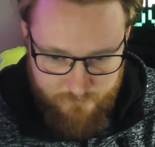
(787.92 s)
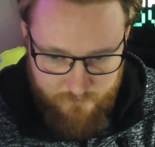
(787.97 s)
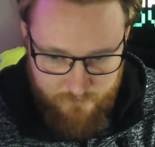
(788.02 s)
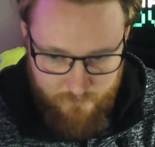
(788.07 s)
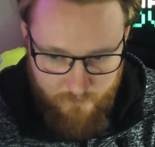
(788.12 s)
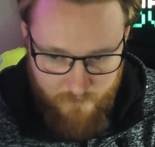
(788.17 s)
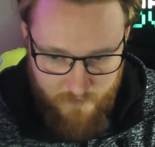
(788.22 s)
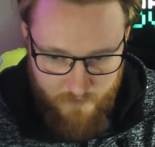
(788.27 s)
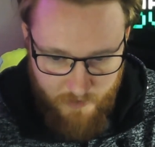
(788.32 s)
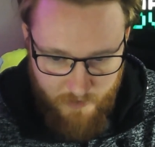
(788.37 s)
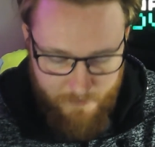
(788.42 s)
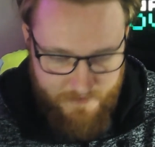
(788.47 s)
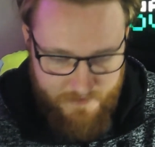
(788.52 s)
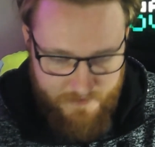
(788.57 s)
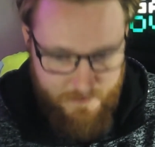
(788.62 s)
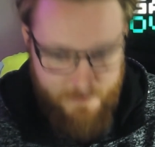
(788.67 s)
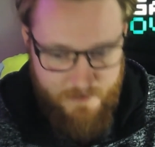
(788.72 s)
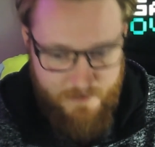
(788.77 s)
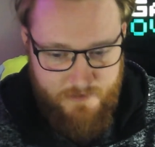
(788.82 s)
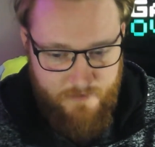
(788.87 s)
go into
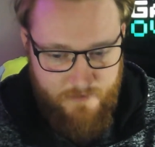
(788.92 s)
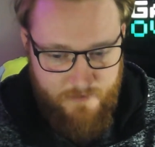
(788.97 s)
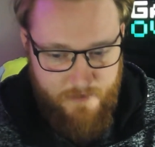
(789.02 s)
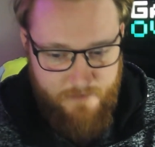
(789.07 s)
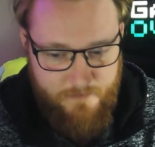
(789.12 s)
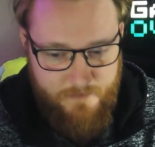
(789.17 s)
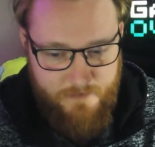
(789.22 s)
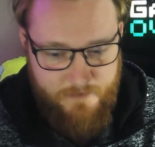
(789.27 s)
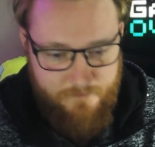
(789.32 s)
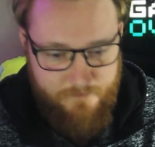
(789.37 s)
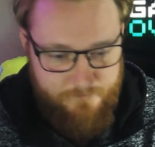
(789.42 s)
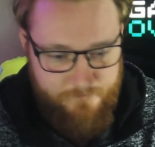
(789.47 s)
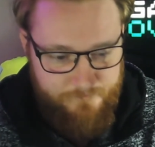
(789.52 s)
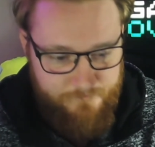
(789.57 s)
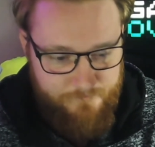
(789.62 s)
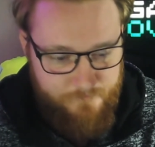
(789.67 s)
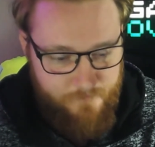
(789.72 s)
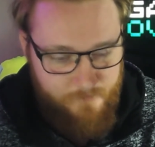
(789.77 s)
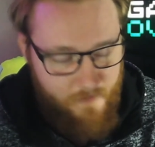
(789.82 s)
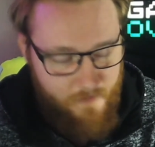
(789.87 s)
their streams,
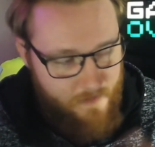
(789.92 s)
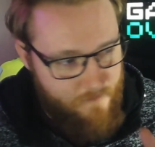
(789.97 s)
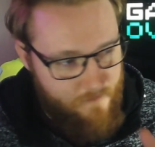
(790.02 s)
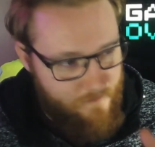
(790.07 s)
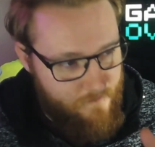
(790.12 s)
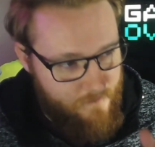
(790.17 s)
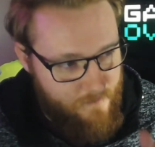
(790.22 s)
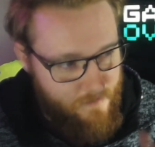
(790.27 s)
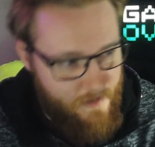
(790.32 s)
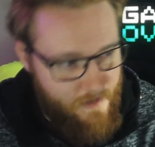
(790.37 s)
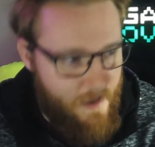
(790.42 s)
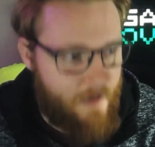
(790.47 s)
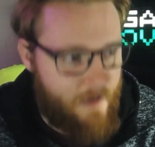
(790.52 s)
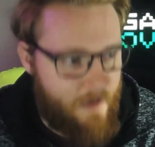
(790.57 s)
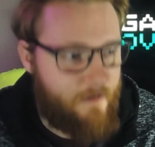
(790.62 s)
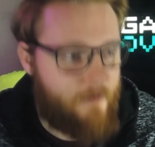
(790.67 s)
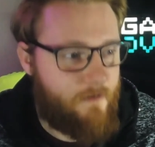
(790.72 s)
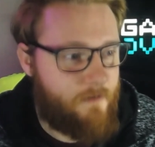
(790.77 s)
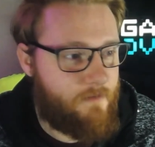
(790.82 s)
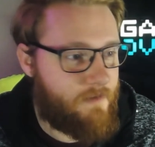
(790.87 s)

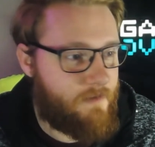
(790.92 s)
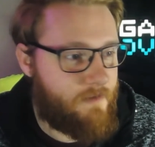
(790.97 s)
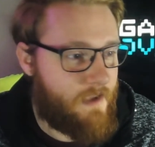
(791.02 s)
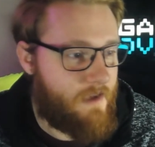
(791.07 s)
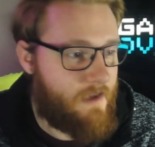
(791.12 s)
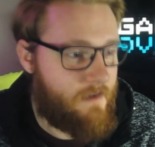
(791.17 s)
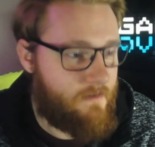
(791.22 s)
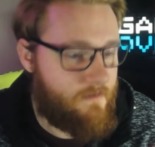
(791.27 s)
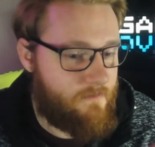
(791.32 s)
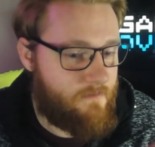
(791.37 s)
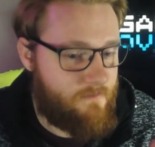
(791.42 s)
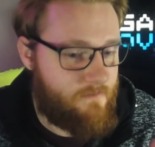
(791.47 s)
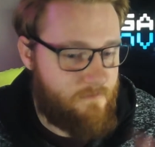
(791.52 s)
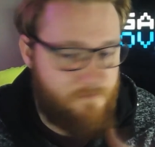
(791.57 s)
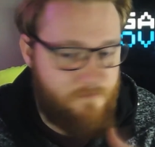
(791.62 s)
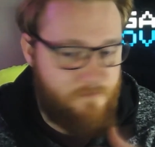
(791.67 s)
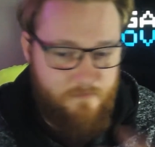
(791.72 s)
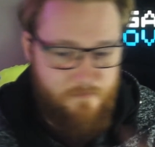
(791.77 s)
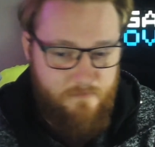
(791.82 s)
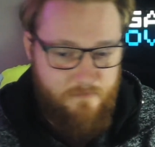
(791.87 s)
get
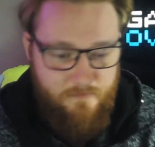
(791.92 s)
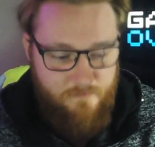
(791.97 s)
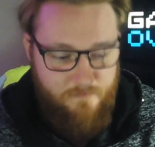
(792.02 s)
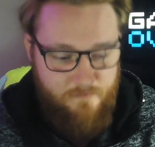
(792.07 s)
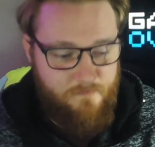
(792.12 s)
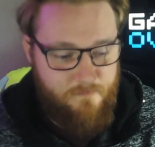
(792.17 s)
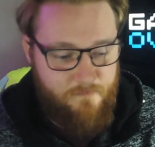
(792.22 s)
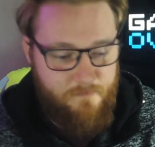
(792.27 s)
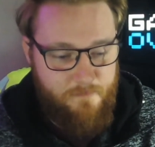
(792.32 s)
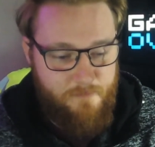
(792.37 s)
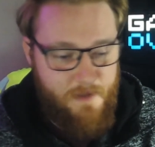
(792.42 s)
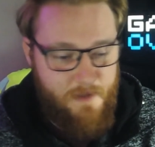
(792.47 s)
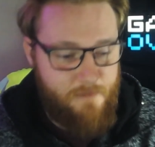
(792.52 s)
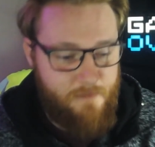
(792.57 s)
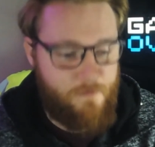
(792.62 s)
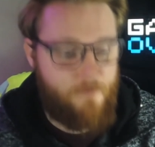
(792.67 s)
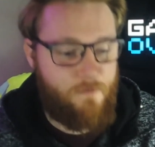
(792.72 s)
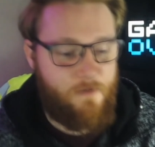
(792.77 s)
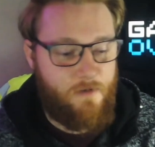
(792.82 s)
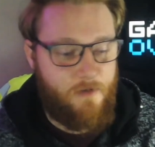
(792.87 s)

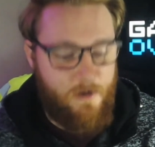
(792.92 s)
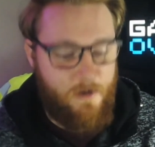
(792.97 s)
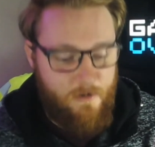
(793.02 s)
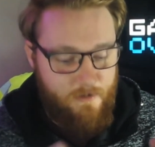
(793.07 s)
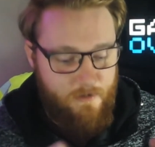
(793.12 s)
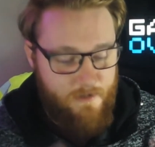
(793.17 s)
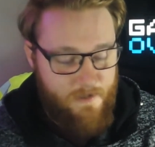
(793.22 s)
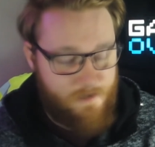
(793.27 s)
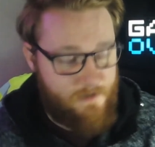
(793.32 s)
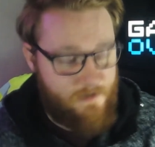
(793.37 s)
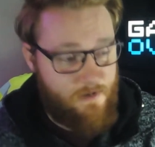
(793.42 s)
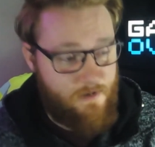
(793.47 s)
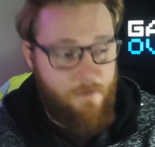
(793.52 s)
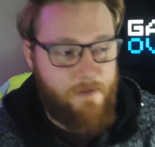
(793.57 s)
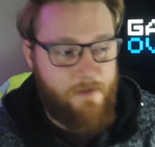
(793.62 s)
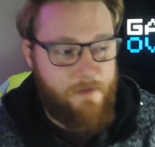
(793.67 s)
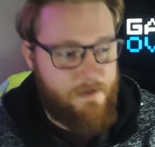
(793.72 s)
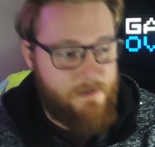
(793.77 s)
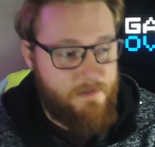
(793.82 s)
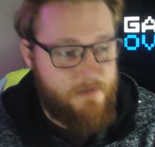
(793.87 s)
people, get
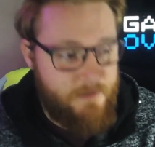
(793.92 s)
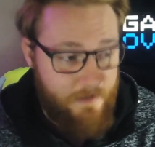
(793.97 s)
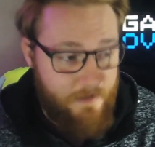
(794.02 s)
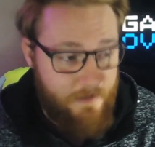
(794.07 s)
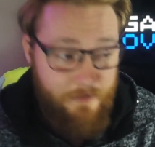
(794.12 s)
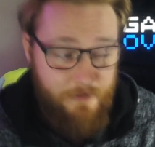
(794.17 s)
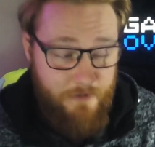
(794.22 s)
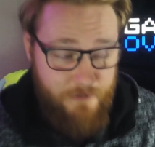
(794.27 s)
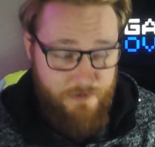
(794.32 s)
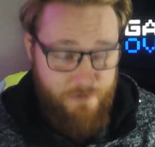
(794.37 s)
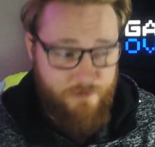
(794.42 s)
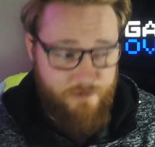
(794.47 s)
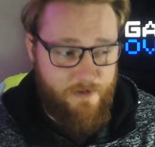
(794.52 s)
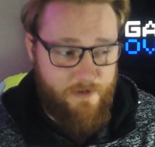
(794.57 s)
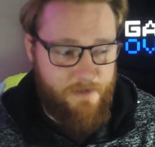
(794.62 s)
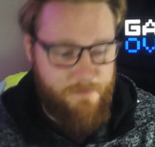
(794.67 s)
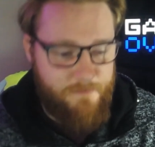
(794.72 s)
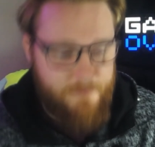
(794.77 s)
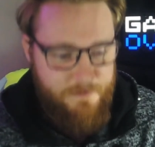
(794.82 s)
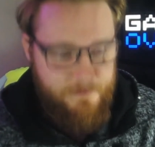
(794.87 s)
noticed in those
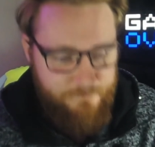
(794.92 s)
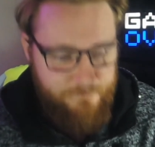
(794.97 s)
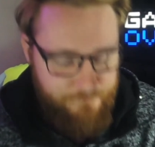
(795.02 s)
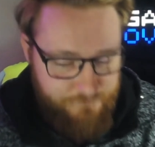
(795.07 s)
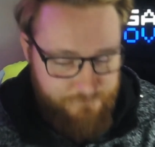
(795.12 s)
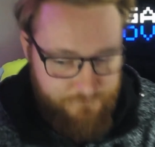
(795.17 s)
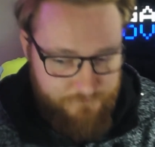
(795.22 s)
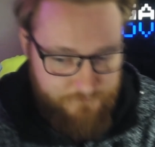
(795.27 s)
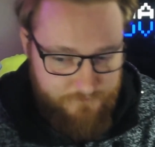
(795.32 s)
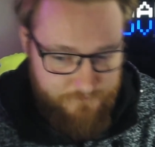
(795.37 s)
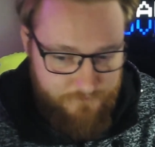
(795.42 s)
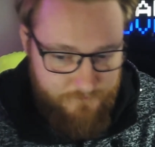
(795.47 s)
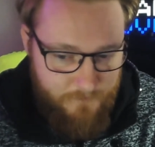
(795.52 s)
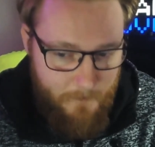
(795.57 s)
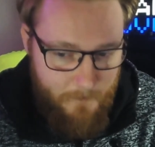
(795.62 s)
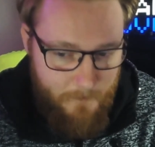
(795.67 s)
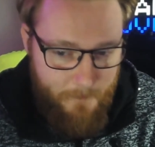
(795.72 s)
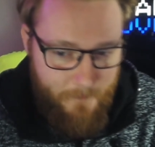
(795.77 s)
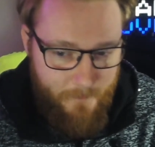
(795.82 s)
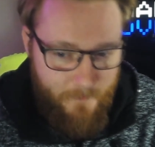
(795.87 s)
streams,
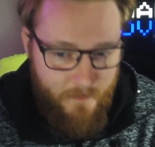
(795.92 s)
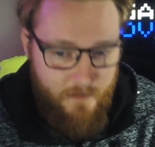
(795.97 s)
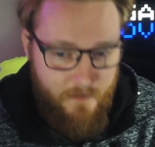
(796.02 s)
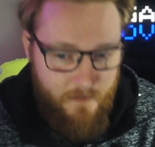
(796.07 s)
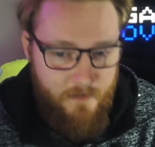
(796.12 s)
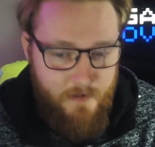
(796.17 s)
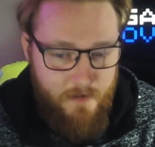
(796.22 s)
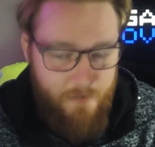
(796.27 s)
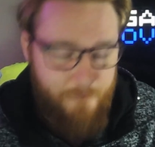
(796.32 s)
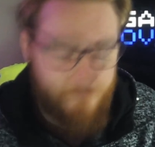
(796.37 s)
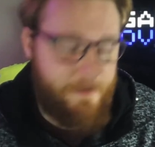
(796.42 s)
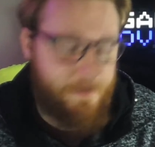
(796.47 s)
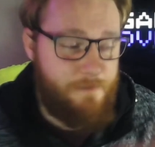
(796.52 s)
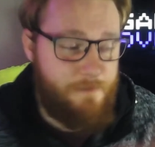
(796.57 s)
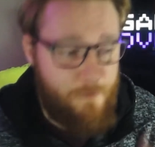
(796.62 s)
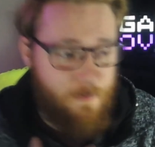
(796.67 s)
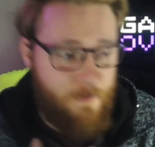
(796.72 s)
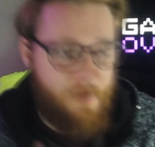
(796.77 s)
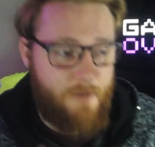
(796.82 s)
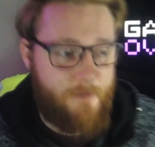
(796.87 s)
and people
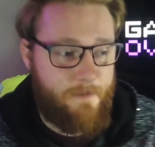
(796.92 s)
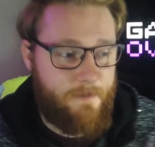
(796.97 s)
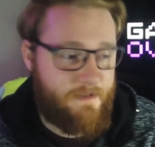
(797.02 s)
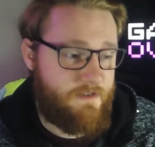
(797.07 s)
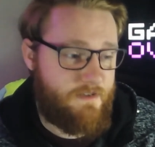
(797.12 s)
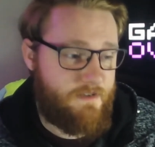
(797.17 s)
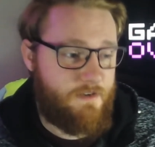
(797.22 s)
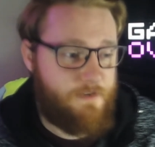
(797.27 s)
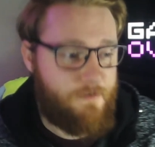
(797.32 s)
will come back to you.